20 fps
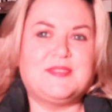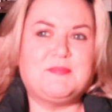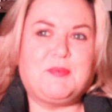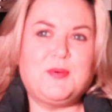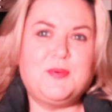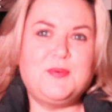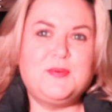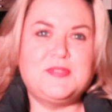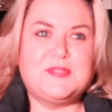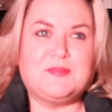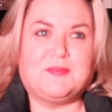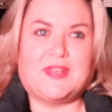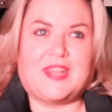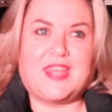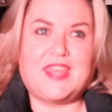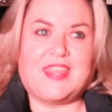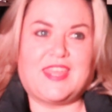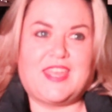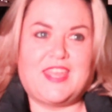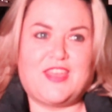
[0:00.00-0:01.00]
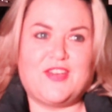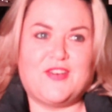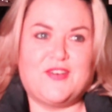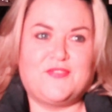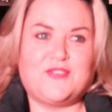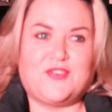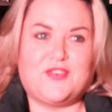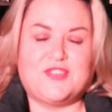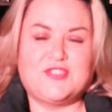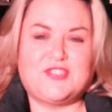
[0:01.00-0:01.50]
suppose when I think
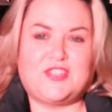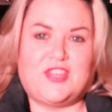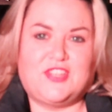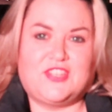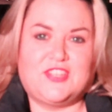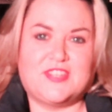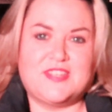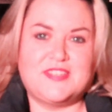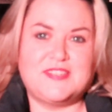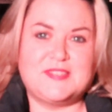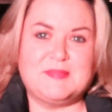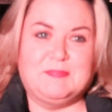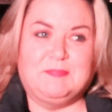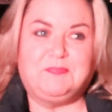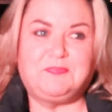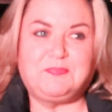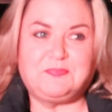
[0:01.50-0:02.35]
of God's goodness,